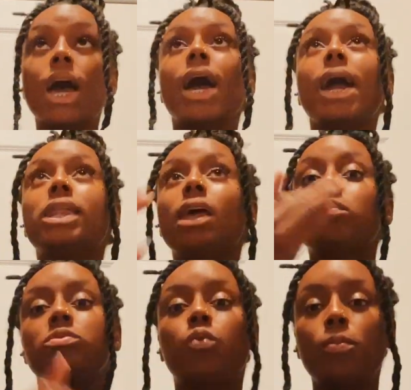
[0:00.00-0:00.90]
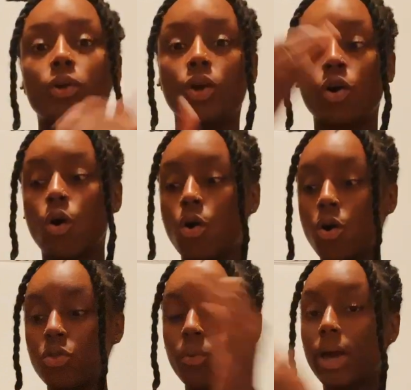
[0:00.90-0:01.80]
and they was whooping her
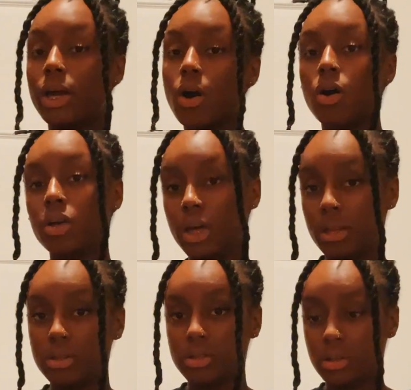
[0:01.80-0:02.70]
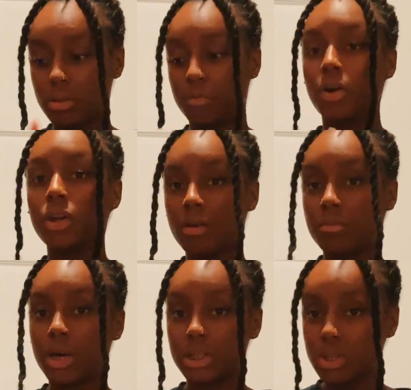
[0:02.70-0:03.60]
all the way into the front of
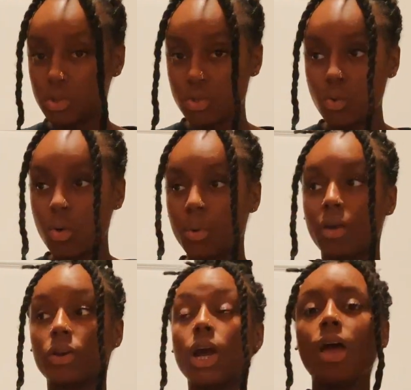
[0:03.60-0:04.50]
my sister's door whatever.